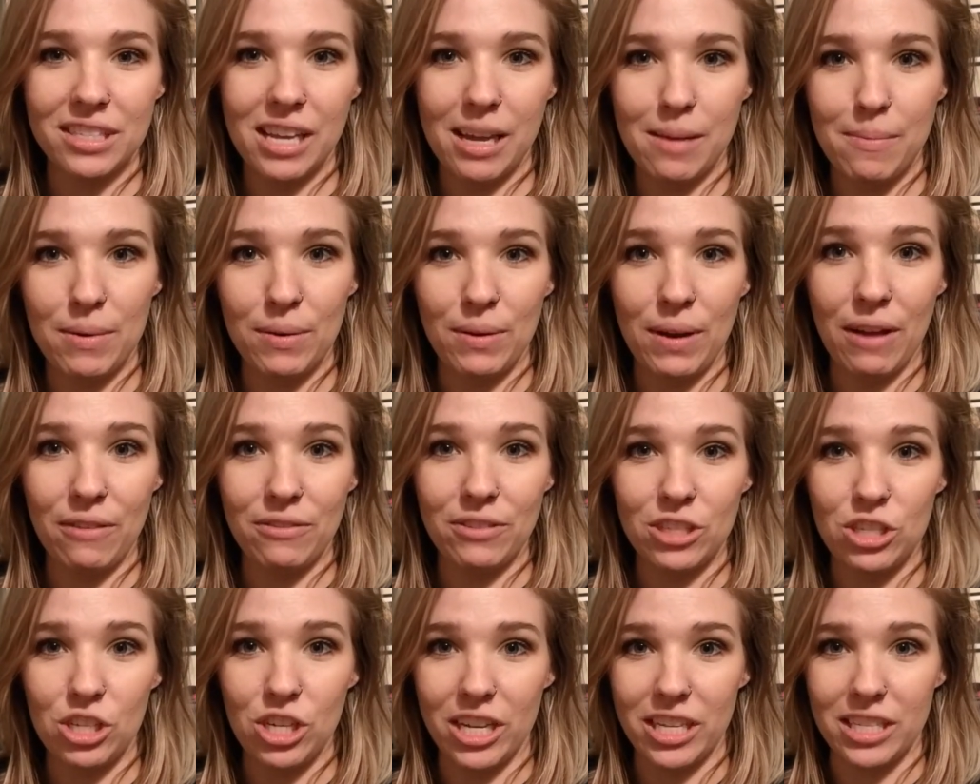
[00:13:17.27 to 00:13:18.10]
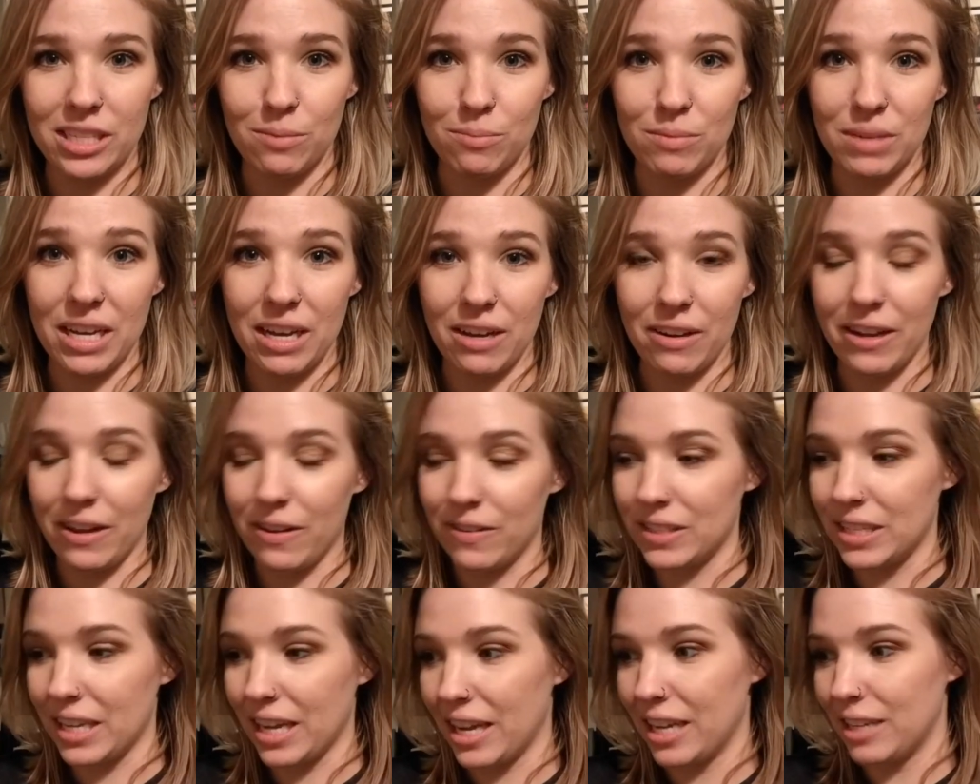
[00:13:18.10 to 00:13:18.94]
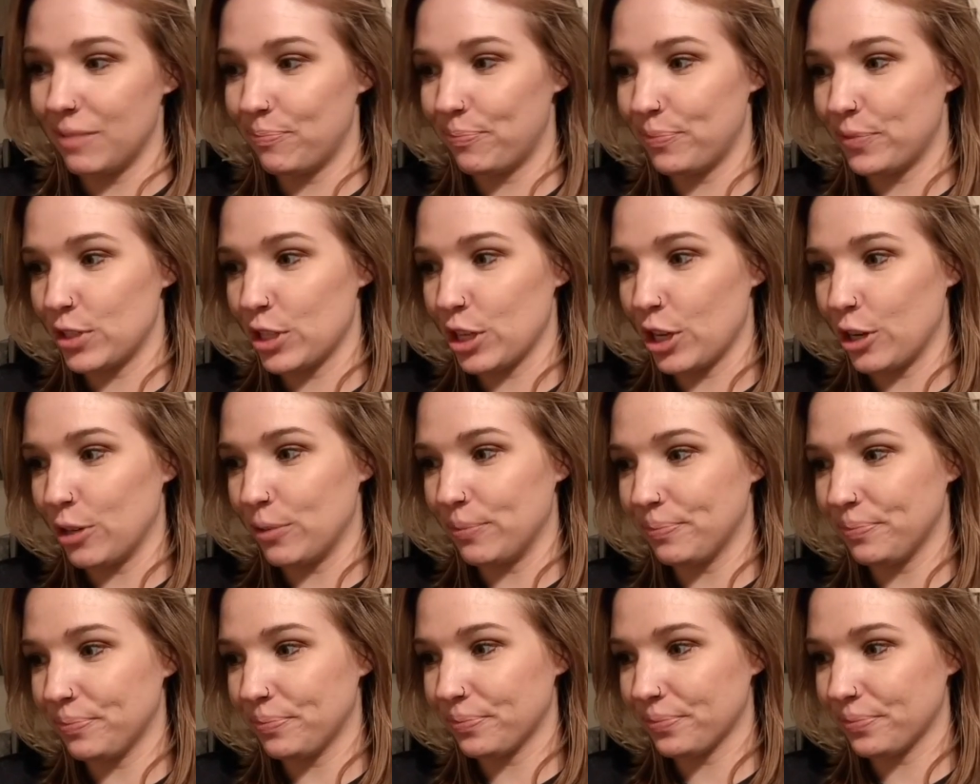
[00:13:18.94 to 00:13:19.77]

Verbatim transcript: time I'd have to chase him down outside, so.